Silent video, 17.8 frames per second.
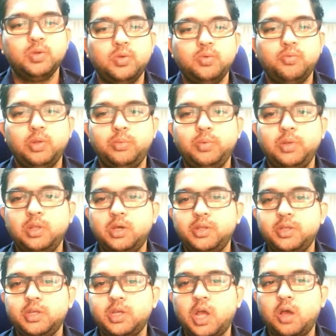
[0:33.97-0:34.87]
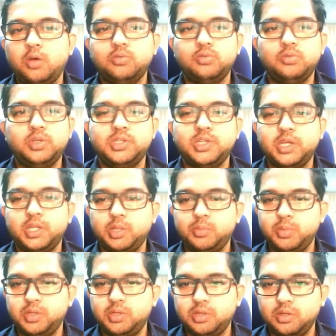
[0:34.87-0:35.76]
we'll be learning how to design a
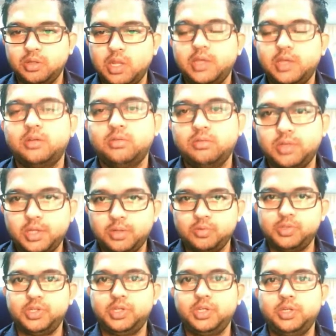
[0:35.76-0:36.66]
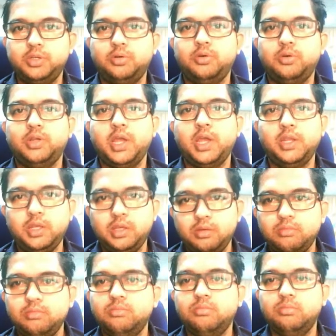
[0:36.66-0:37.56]
material like nanosheet or any
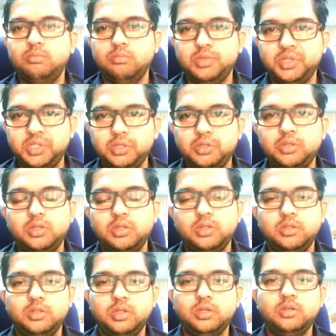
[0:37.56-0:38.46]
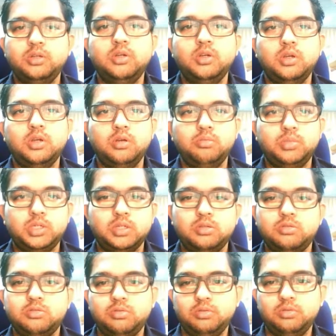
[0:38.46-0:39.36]
material in the metal
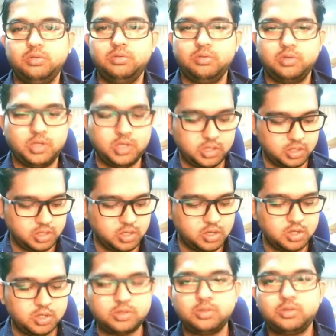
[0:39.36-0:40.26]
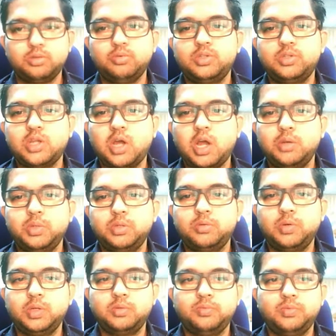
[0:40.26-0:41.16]
studio. Okay, so to start with,
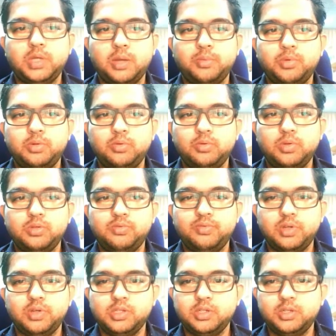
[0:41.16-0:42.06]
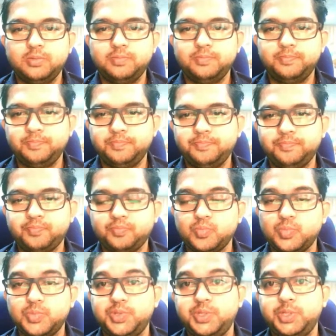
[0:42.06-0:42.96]
what we have to do is first
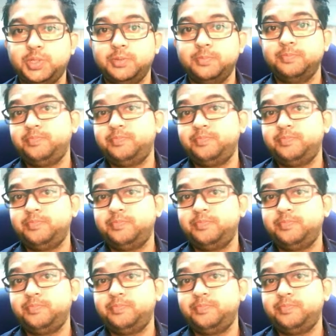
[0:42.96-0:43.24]
see.